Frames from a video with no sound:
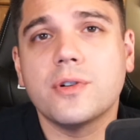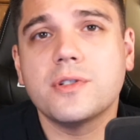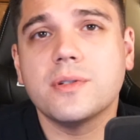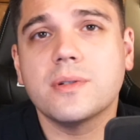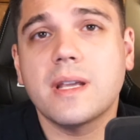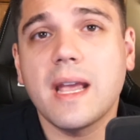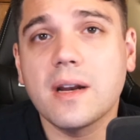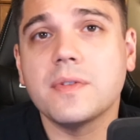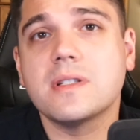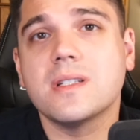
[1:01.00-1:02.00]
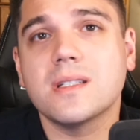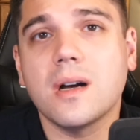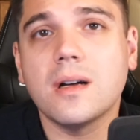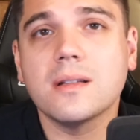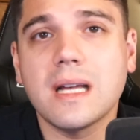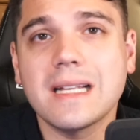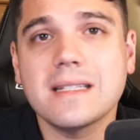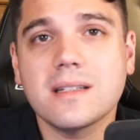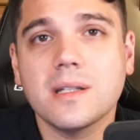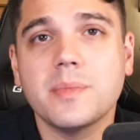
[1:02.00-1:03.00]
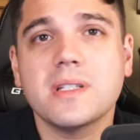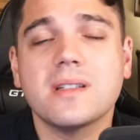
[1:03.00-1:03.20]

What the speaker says: to Canvas's online syllabus,